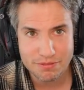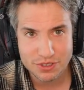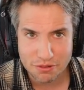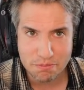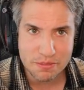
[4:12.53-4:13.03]

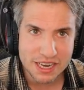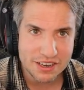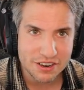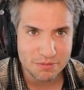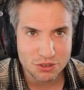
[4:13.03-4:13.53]
some
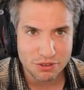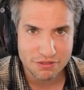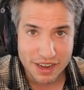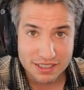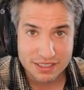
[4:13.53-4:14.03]
medium to
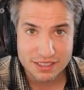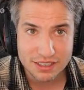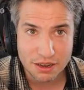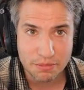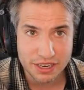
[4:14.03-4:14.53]
advanced
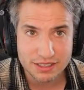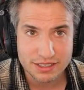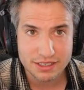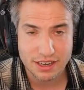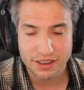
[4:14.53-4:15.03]

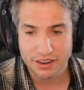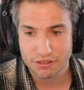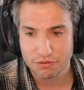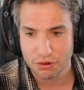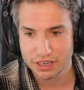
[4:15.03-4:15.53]
topics out
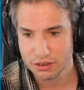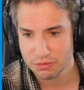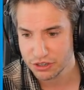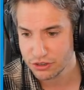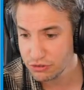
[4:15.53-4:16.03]
there for
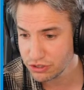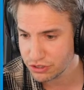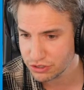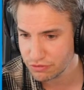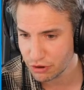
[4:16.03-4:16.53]
intermediate
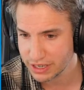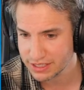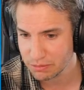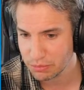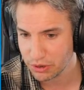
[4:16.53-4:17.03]
users. For
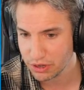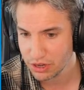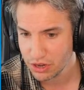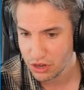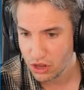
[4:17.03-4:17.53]
example,
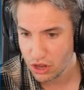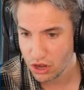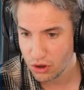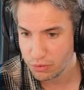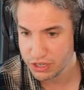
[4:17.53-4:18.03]

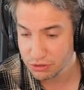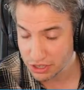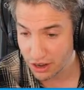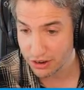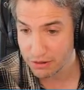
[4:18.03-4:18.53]
we do
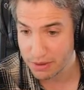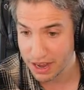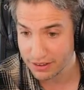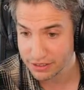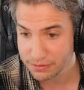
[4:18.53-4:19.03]
talk
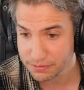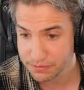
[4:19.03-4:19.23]
about